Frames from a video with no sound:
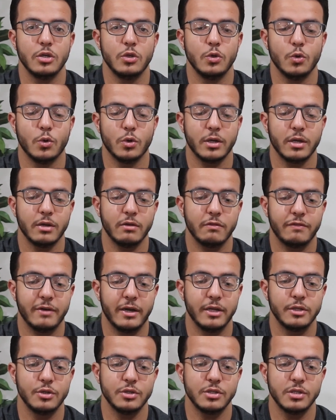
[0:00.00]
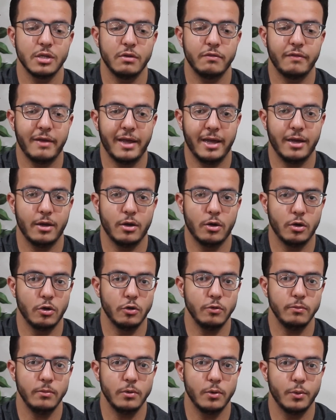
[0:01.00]
you're going to find yourself at
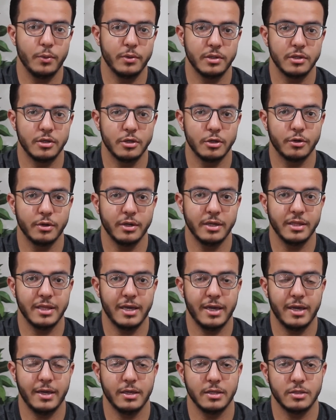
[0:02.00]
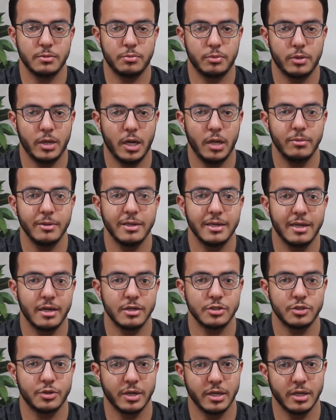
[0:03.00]
home with a degree that is probably not as